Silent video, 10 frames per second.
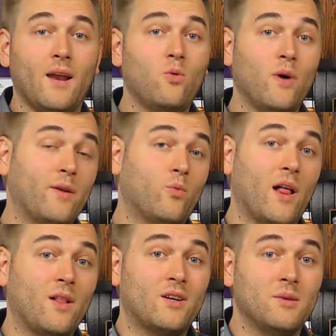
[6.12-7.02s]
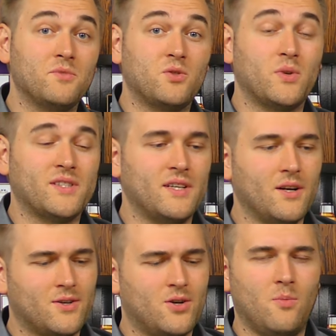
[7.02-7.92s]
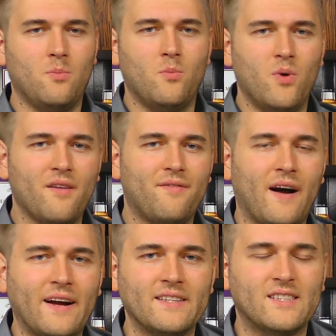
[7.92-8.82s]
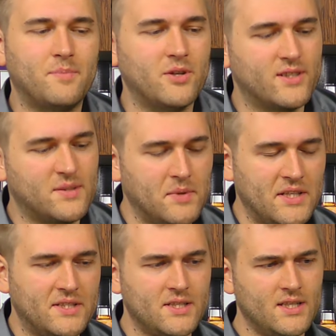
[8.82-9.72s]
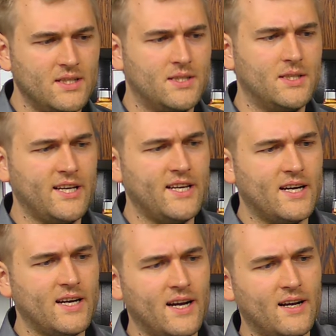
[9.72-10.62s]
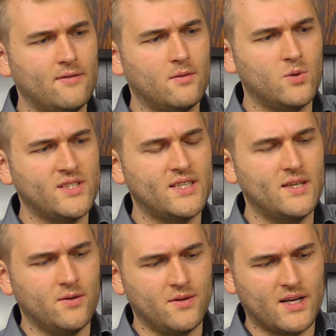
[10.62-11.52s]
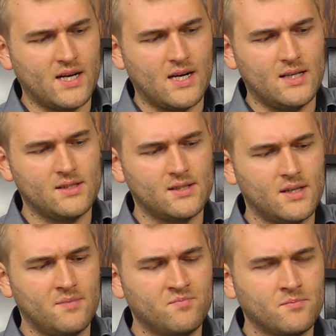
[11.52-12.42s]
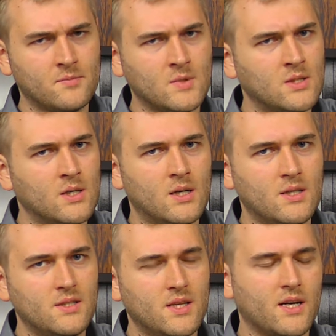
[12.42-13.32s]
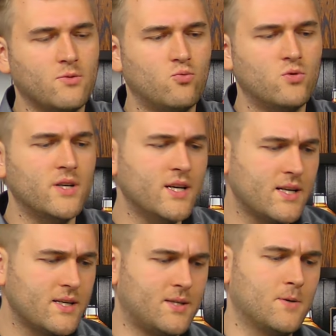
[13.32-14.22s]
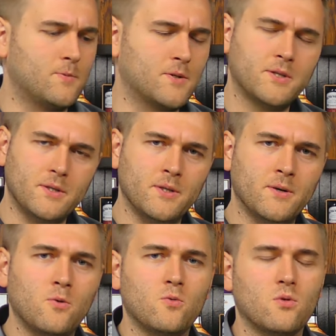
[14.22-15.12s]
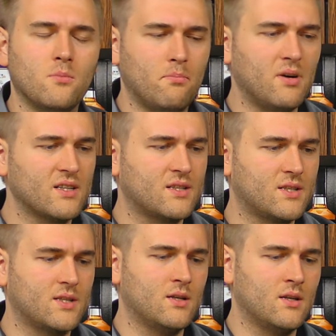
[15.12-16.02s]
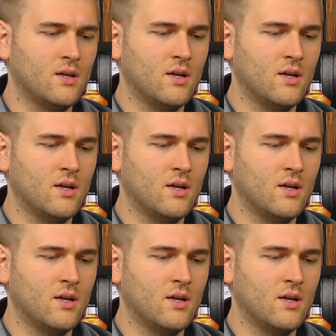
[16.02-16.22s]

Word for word: Hello and welcome to Whisky dot com, where fine spirits meet. And today I have a whiskey on the cask that I really don't know, but